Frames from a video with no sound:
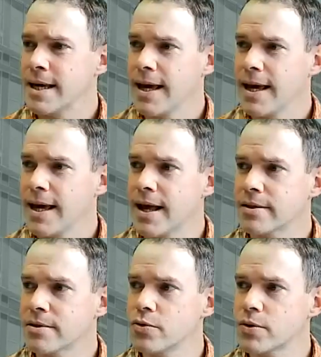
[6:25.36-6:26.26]

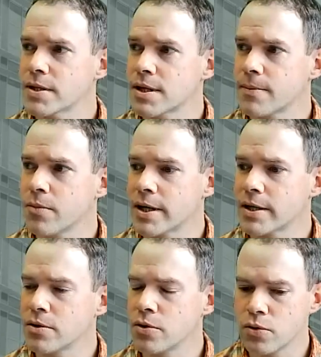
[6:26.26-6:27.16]
And Luke is
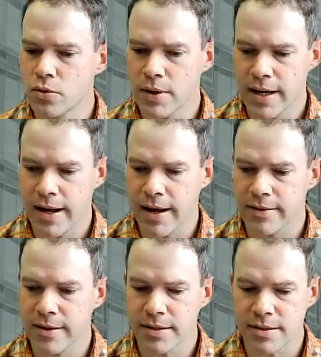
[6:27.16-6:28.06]
someone who I
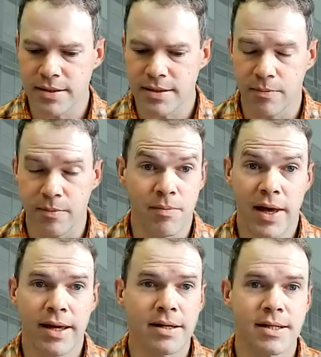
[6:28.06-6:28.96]
think has, been
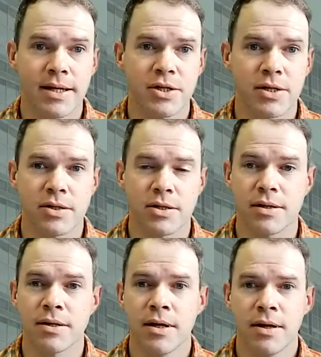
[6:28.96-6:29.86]
paying attention
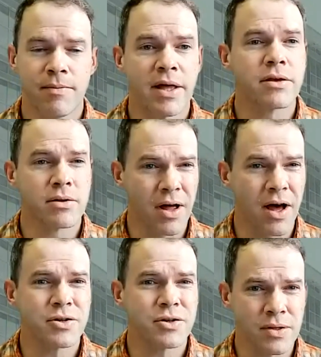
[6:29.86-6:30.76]
to
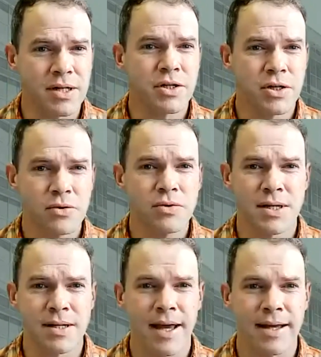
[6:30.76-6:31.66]
methodological issues
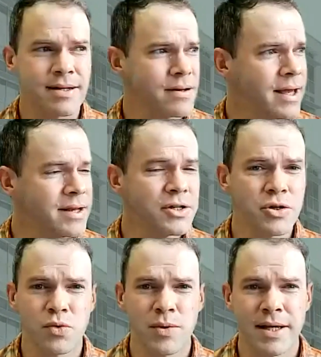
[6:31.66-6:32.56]
and
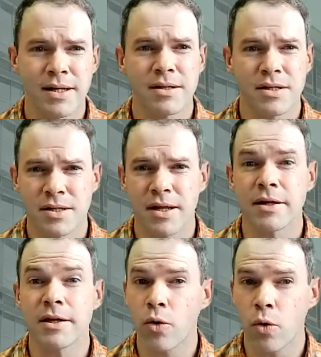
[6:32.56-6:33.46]
issues related to
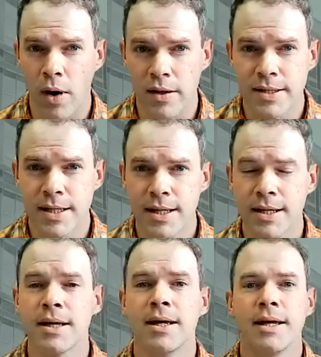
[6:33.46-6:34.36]
study quality
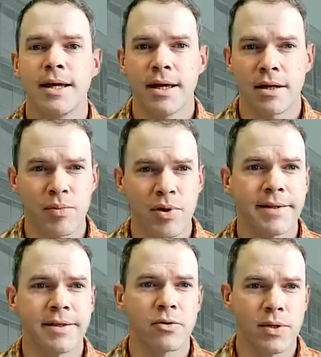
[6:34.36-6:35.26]
in
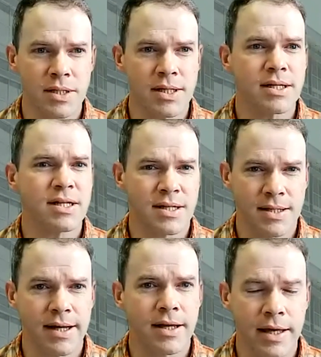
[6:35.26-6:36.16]
applied linguistics and
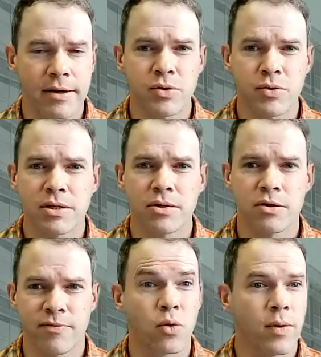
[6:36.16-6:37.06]
second language research
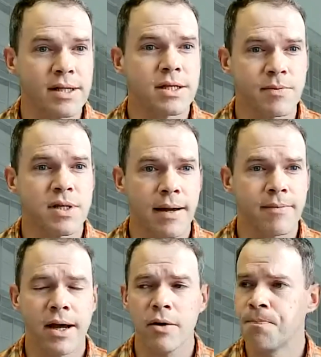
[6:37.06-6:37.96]
for quite some time
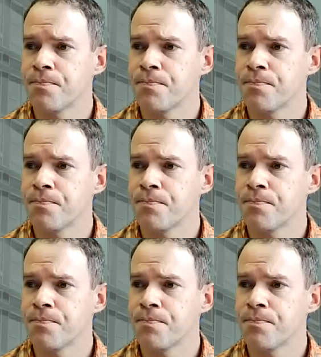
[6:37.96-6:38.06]
now.